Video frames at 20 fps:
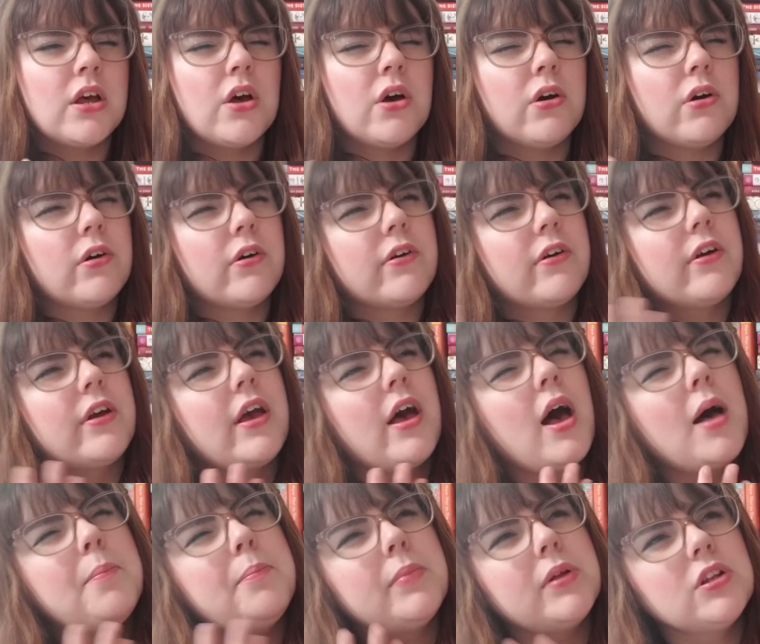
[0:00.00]
or
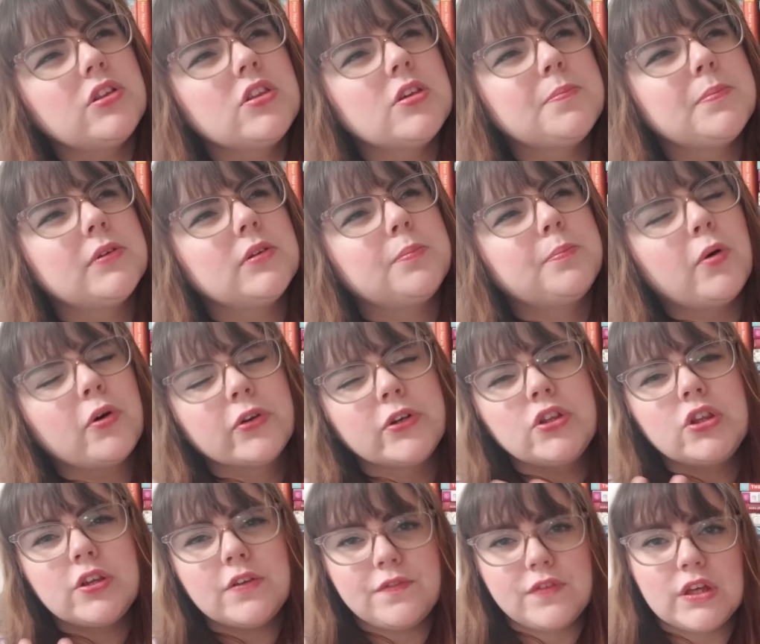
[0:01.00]
a multiple
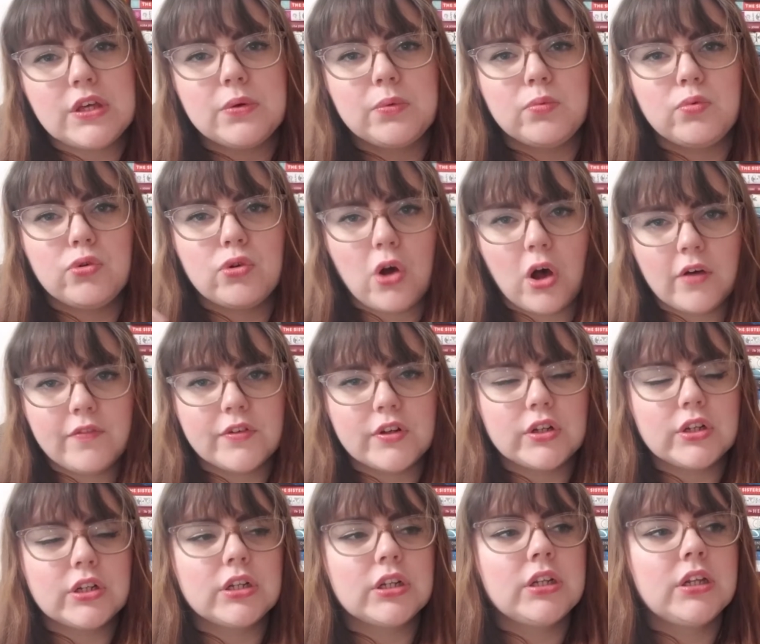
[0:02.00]
point of view
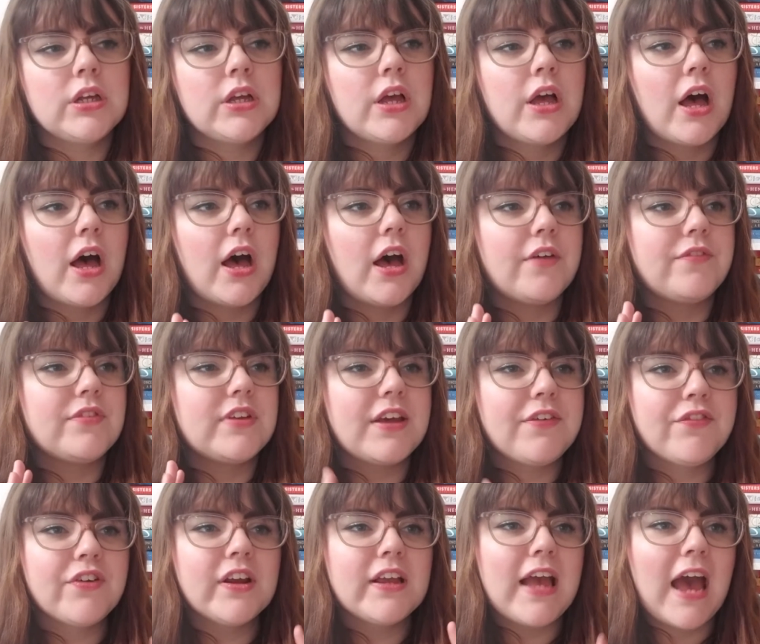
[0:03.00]
novel of
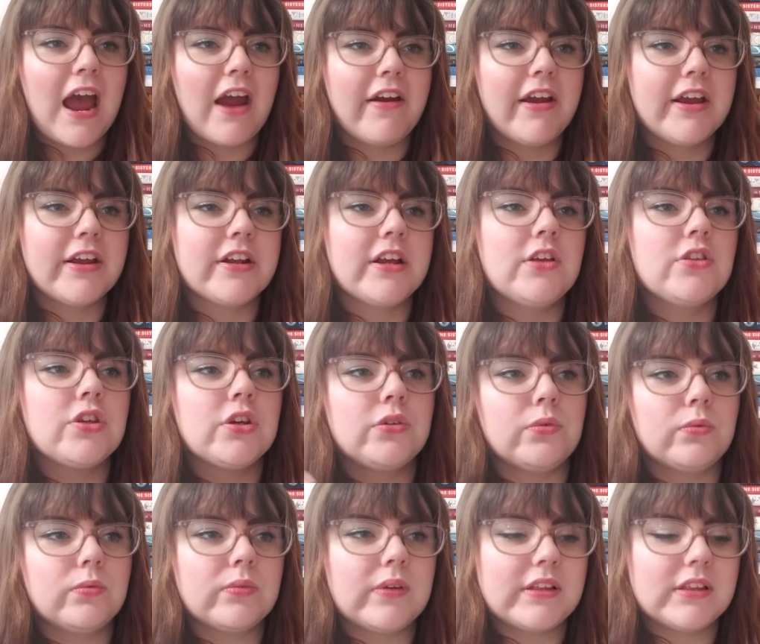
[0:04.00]
different characters
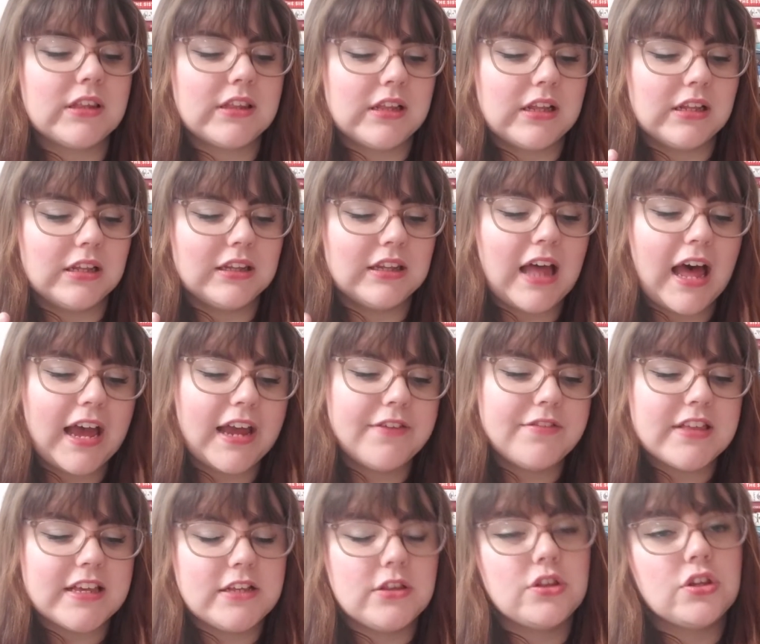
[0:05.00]
whose
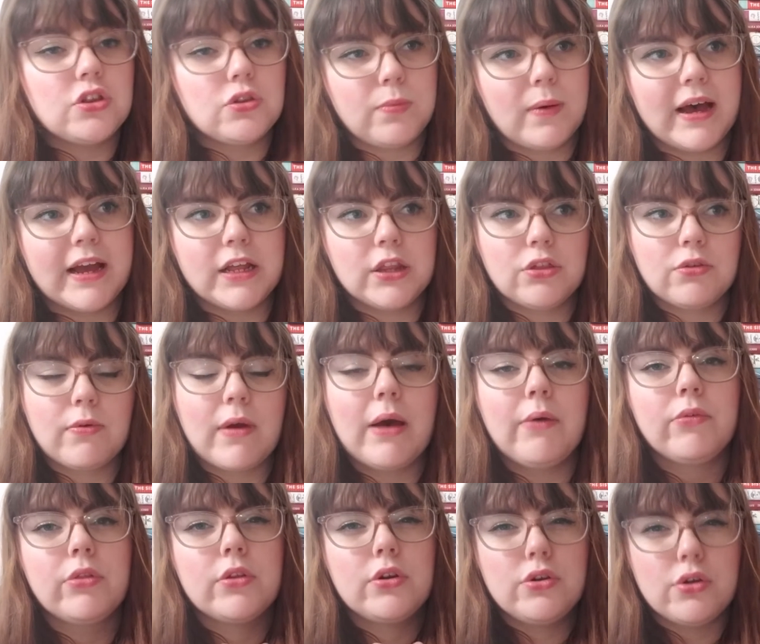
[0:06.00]
lives intertwine
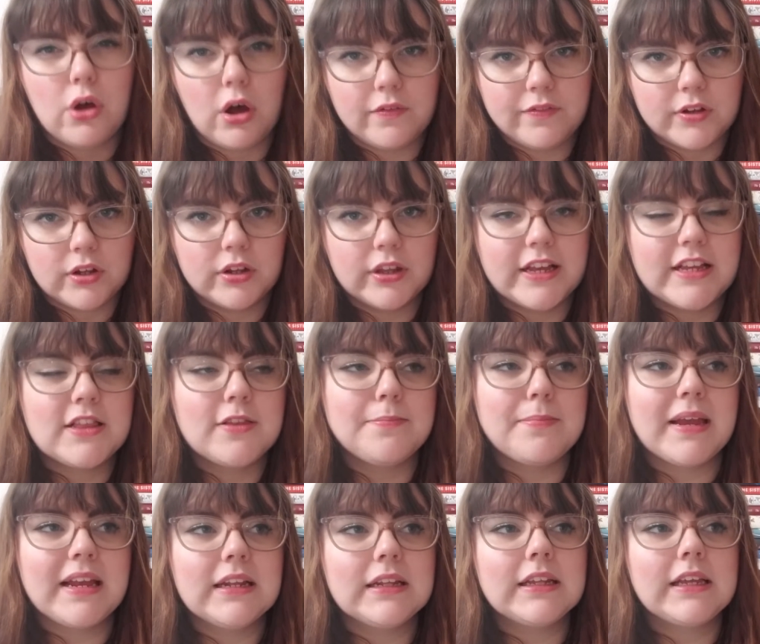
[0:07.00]
throughout the novel. It's
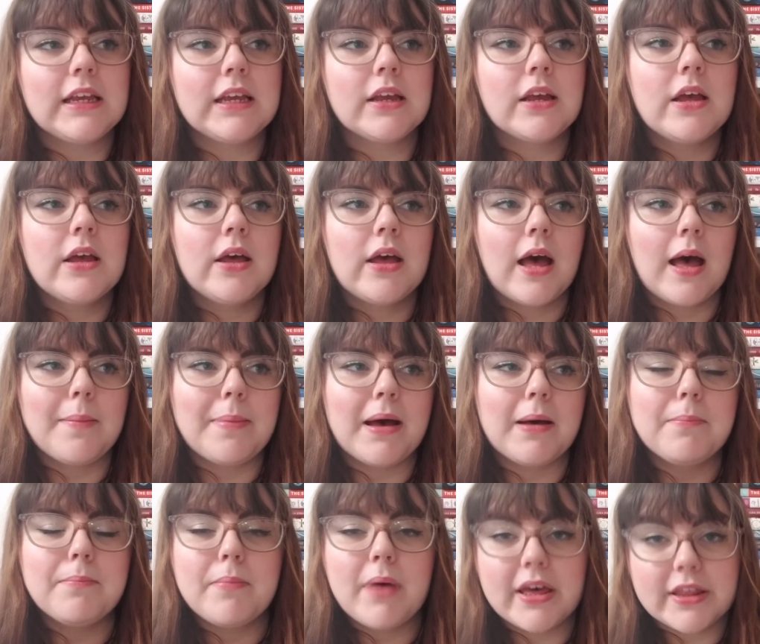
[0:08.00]
mainly
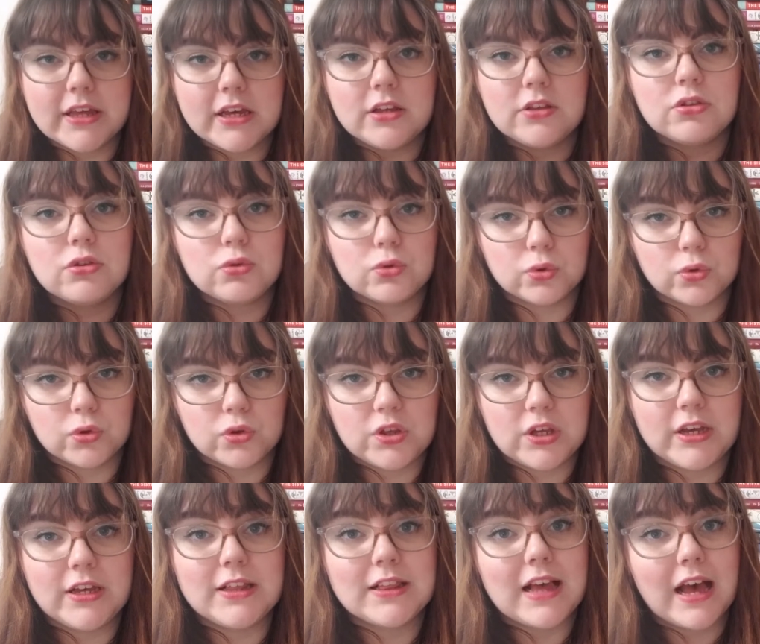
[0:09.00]
about mothers,
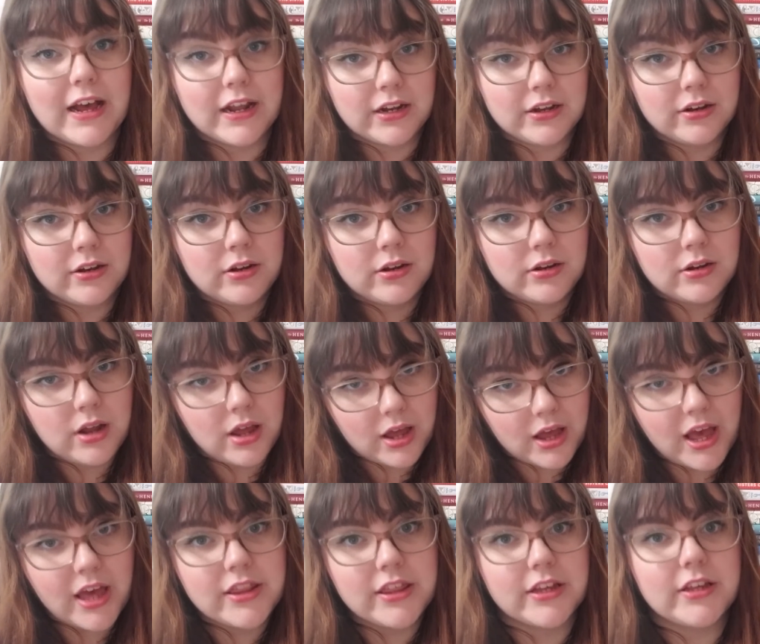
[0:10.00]
daughters, and
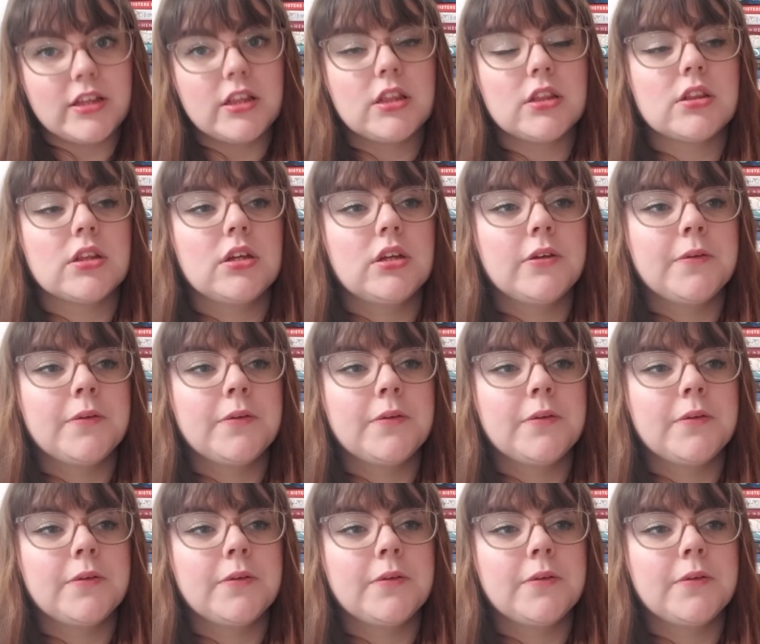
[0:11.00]
others,